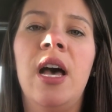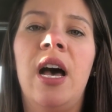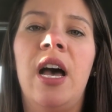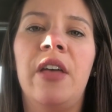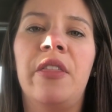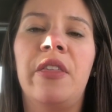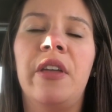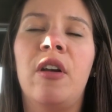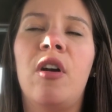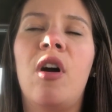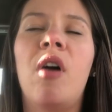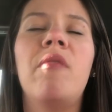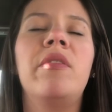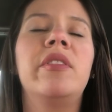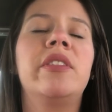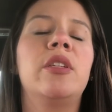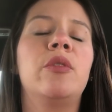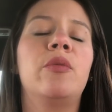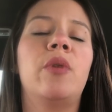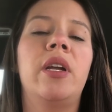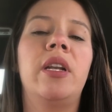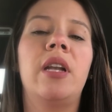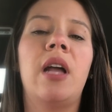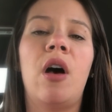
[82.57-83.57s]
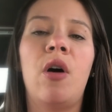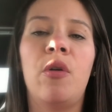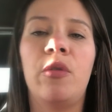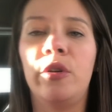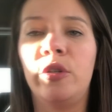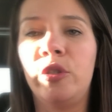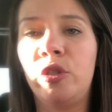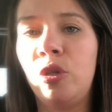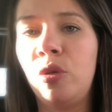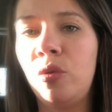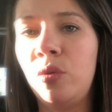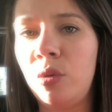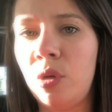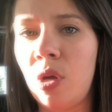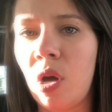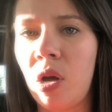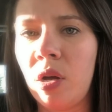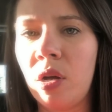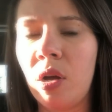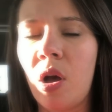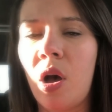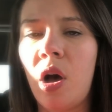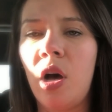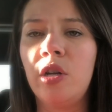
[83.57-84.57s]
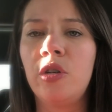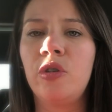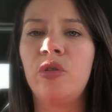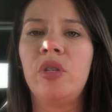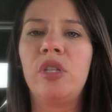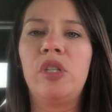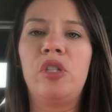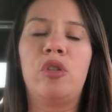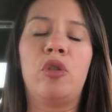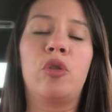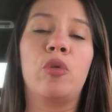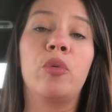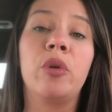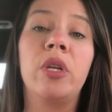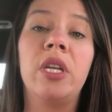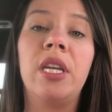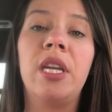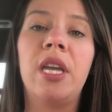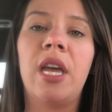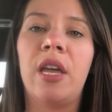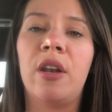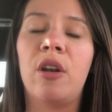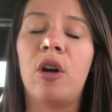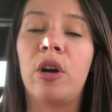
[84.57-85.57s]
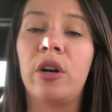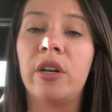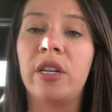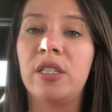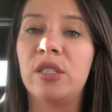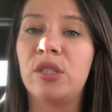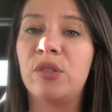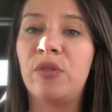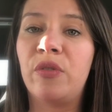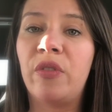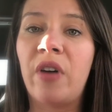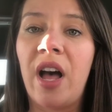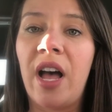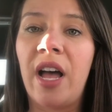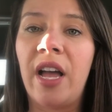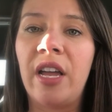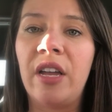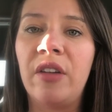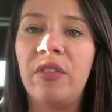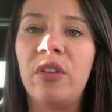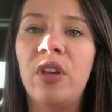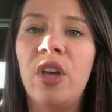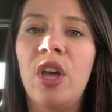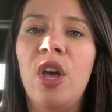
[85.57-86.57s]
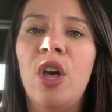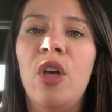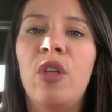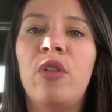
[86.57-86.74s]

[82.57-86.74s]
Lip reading: I think obviously right now they're too young. Audrey's 3 and Arya's 5.